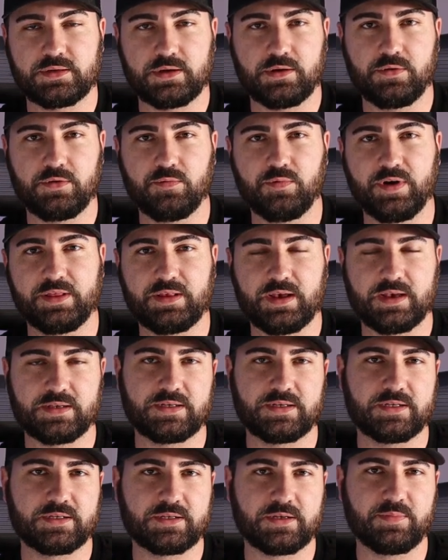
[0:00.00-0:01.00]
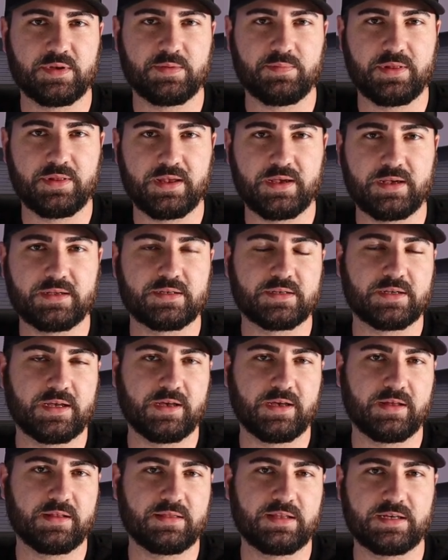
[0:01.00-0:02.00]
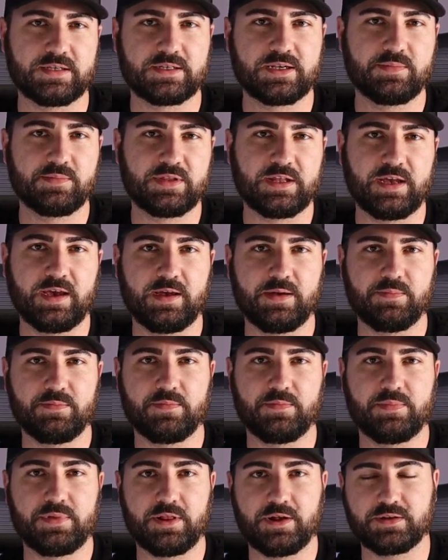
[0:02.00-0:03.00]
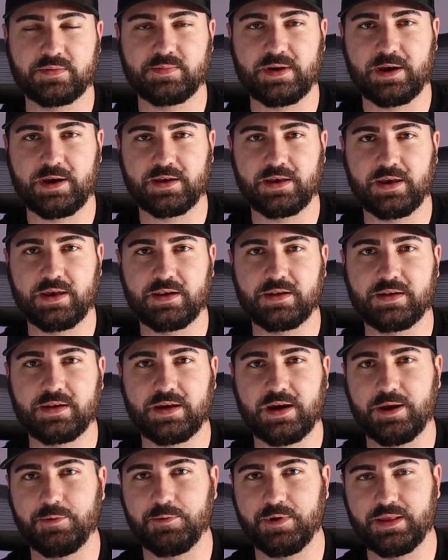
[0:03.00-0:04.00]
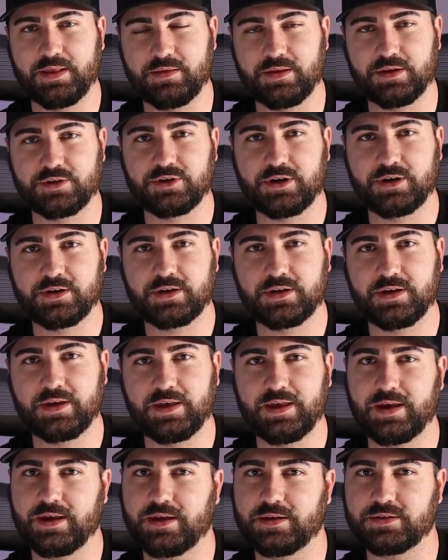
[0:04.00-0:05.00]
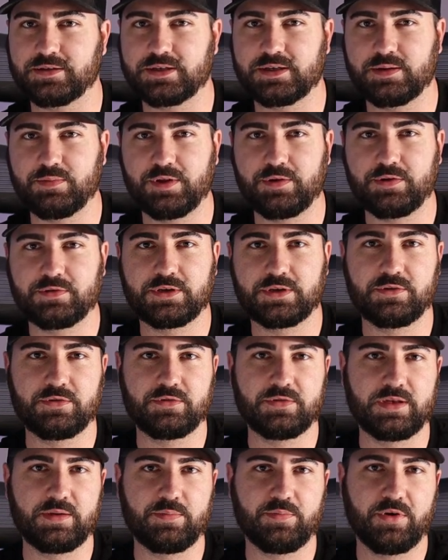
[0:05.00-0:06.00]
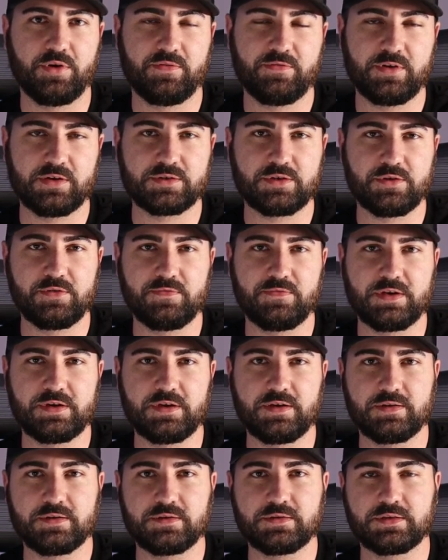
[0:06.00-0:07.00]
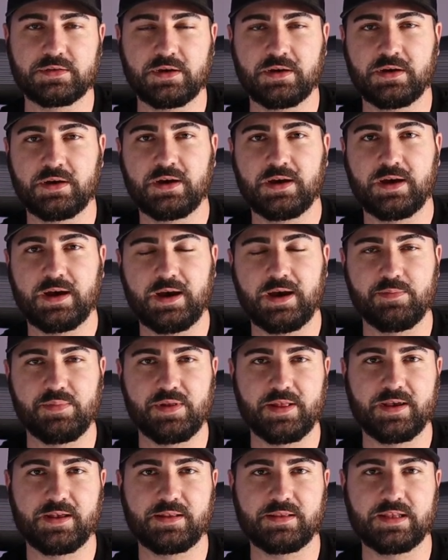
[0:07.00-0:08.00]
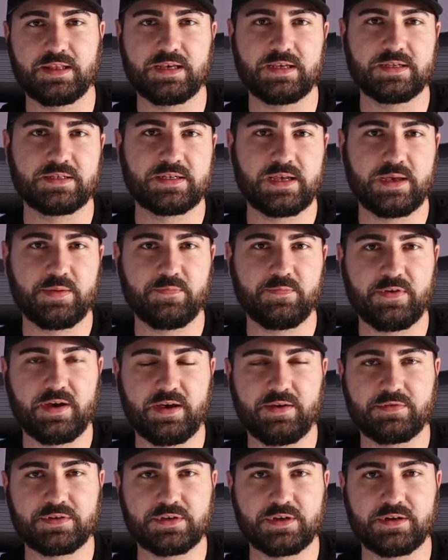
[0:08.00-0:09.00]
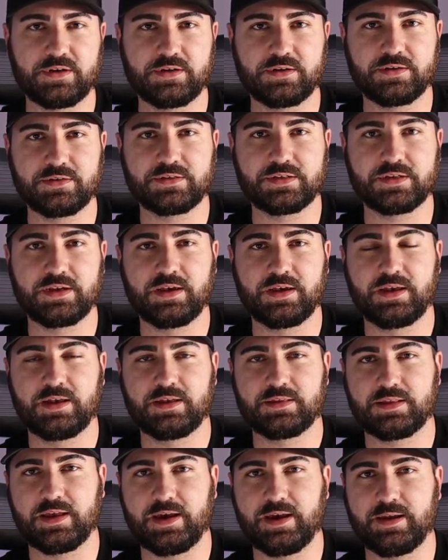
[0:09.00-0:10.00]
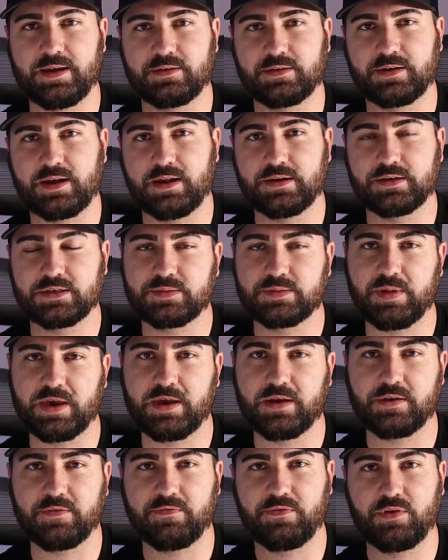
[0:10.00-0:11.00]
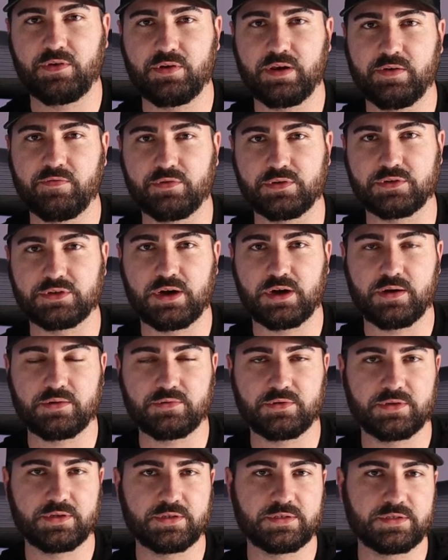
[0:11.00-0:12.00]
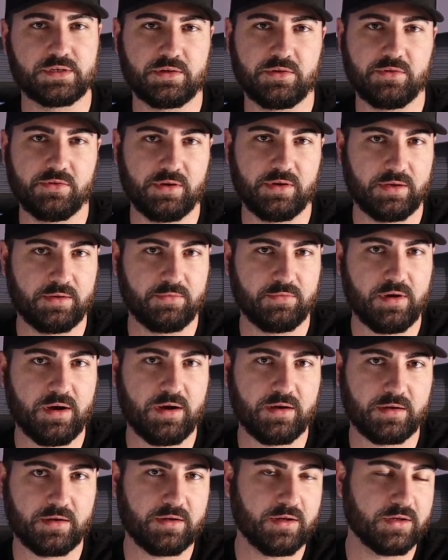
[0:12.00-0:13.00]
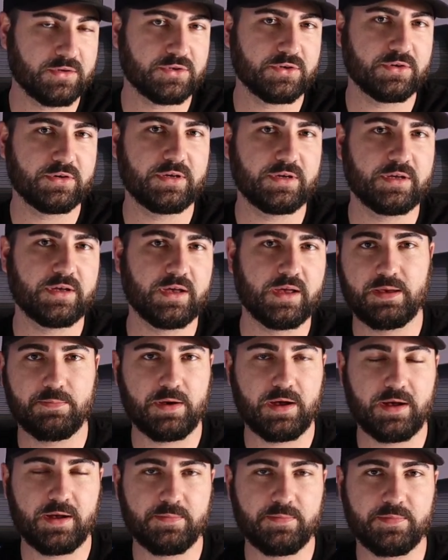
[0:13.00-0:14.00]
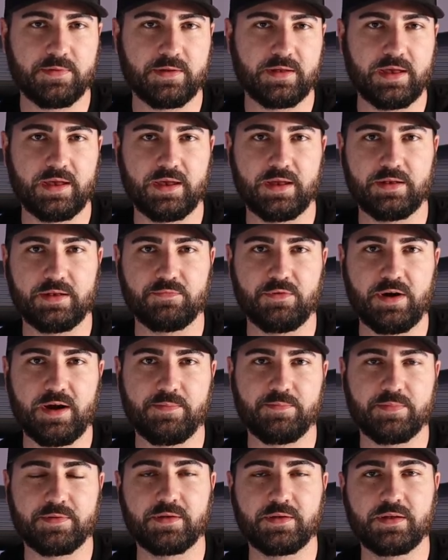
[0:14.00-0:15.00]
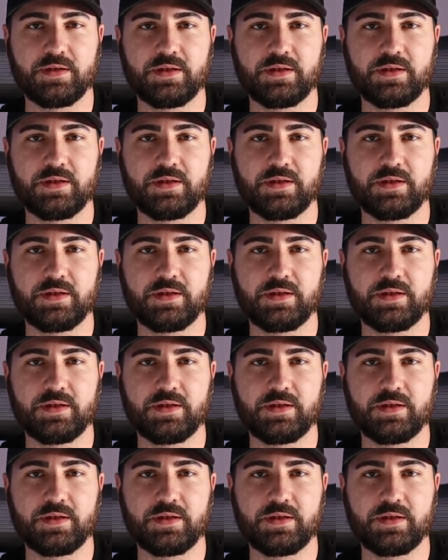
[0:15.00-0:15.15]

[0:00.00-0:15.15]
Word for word: So with that system in place and the sub and the amp plugged back in, I went in the truck and similar to the previous two videos, I played the same five songs that kind of spanned a few different genres, including rock, country, hip hop, and rap